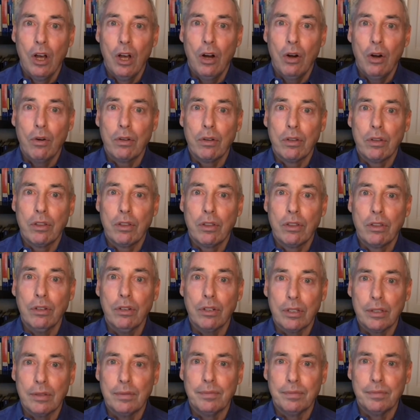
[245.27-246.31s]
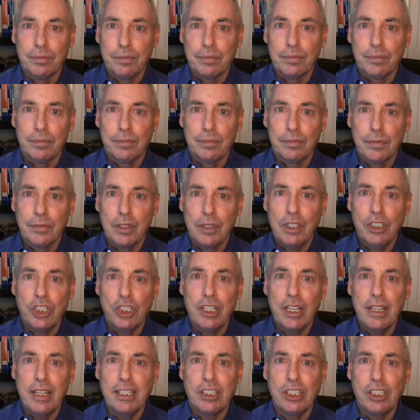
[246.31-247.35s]
Or third, do you see
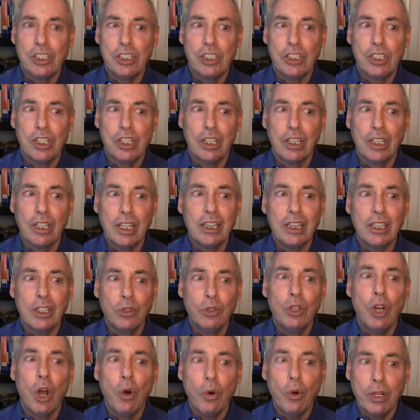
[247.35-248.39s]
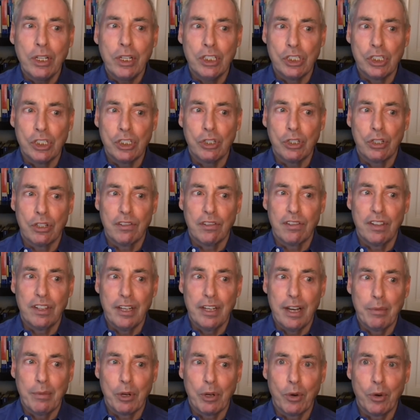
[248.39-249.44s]
this as little or no concern for the
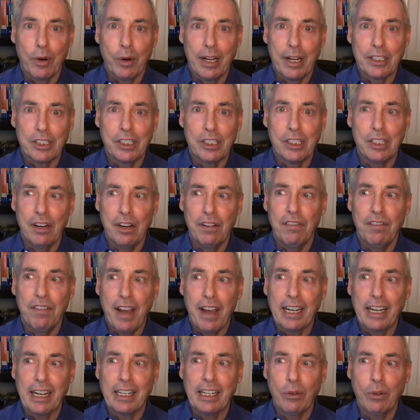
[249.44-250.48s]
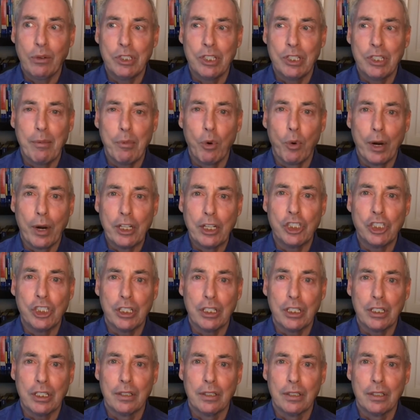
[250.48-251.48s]
Democrats, and in fact it was an aberration,